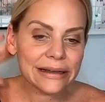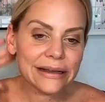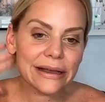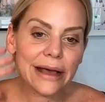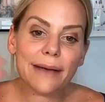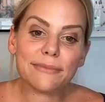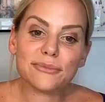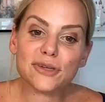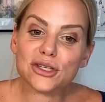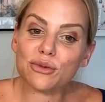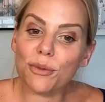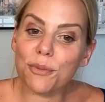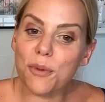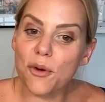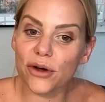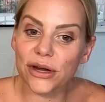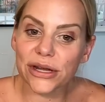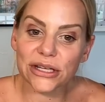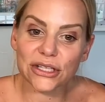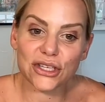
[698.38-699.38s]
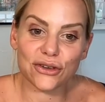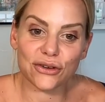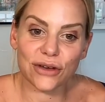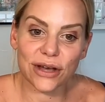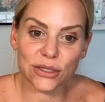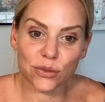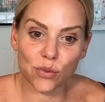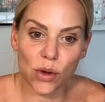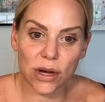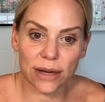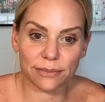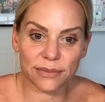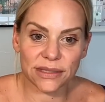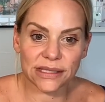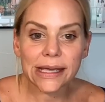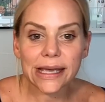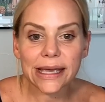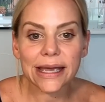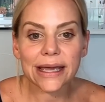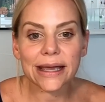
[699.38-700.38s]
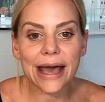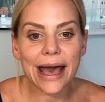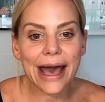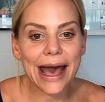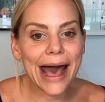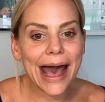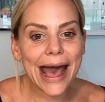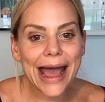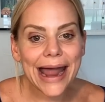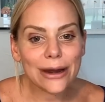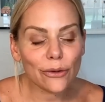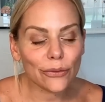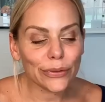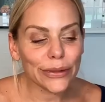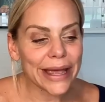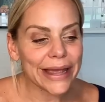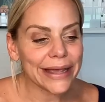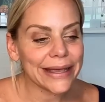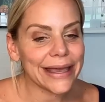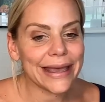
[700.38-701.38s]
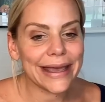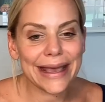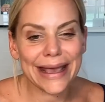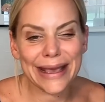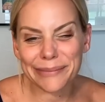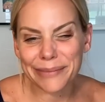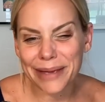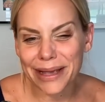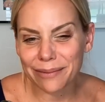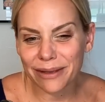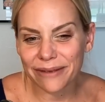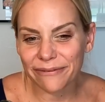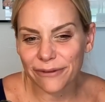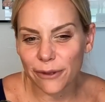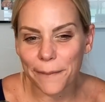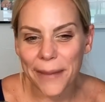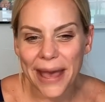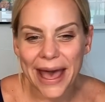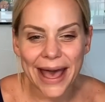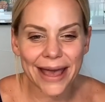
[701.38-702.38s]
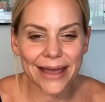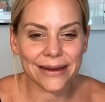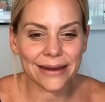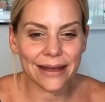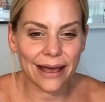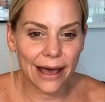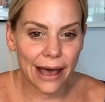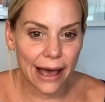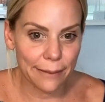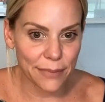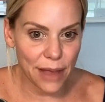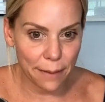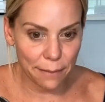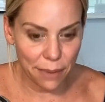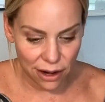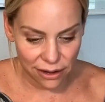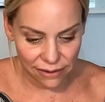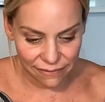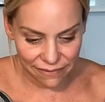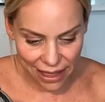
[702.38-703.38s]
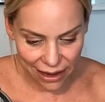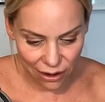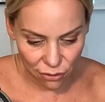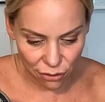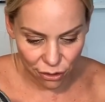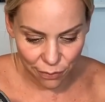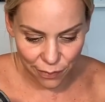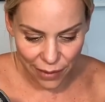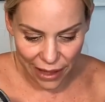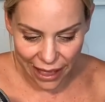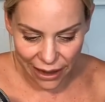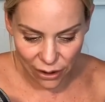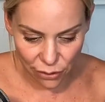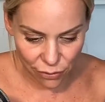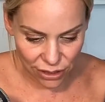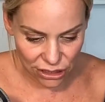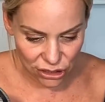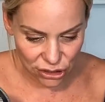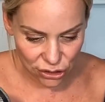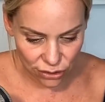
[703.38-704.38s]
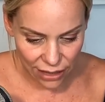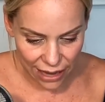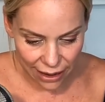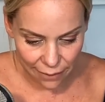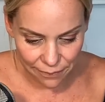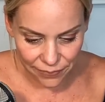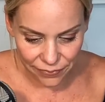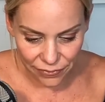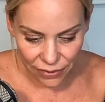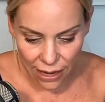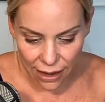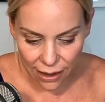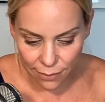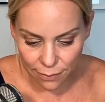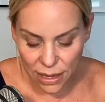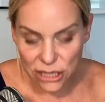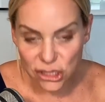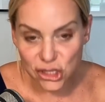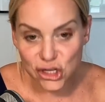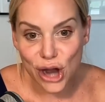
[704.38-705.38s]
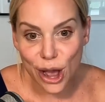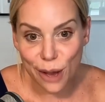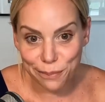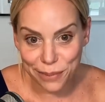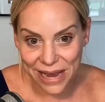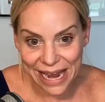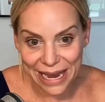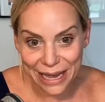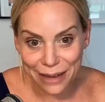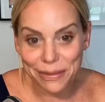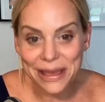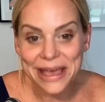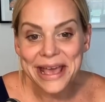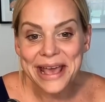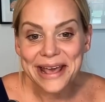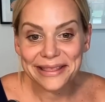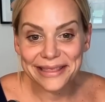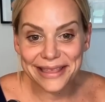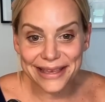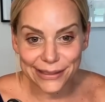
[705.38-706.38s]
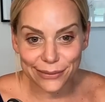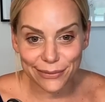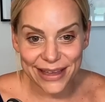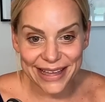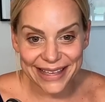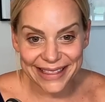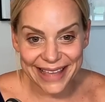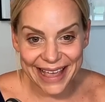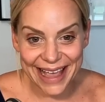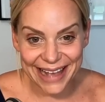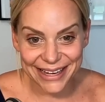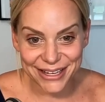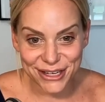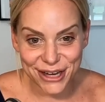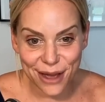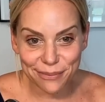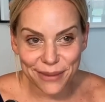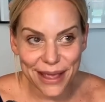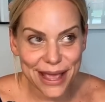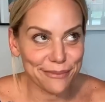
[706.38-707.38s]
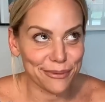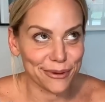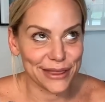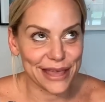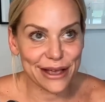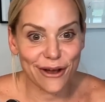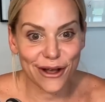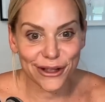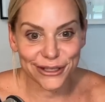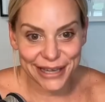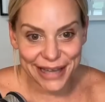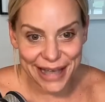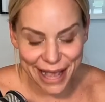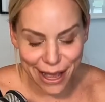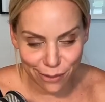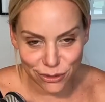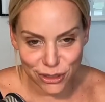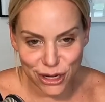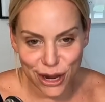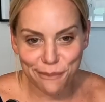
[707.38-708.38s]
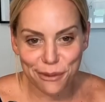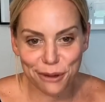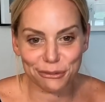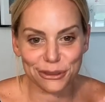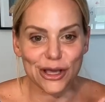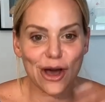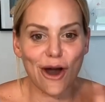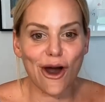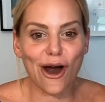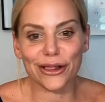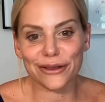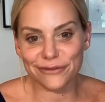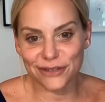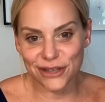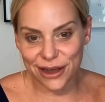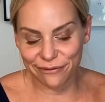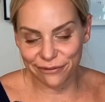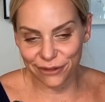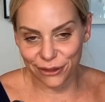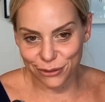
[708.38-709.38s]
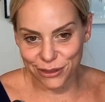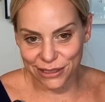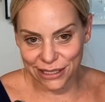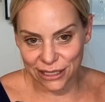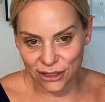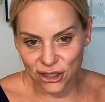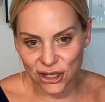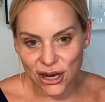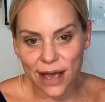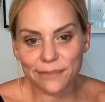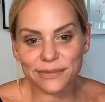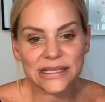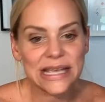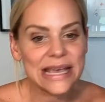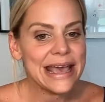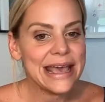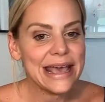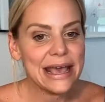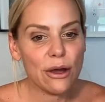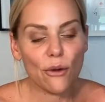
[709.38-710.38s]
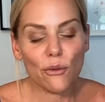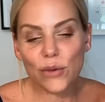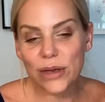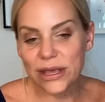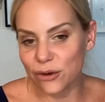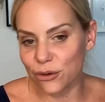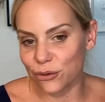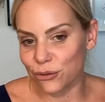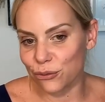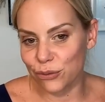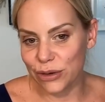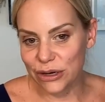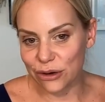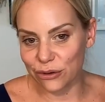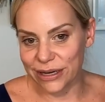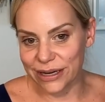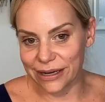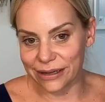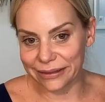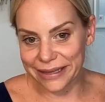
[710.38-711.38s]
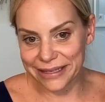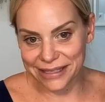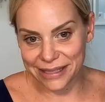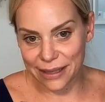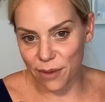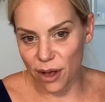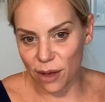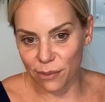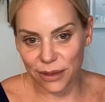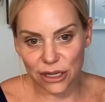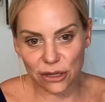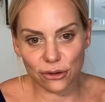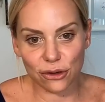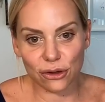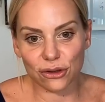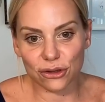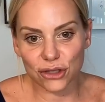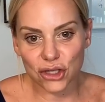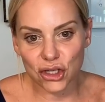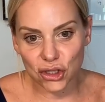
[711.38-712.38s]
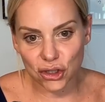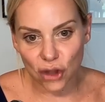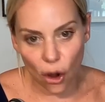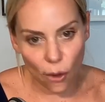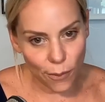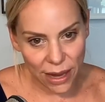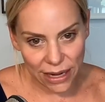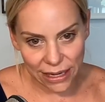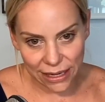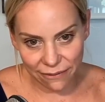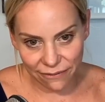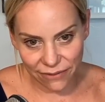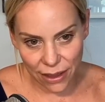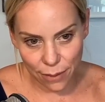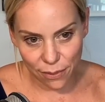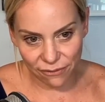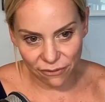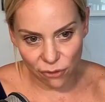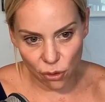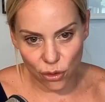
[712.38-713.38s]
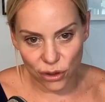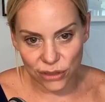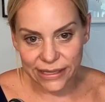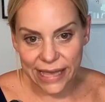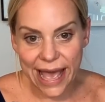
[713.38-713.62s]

I'm just reporting to you guys what I'm seeing. I don't like it. It made me feel bad. I'm not part of that group. I don't want to do that. Chump Camp. This weekend they had Chump Camp, or they called it Camp Chump. It was all of Jeff Lewis's chumps. We don't need to list them all, but there's so many of them, of course.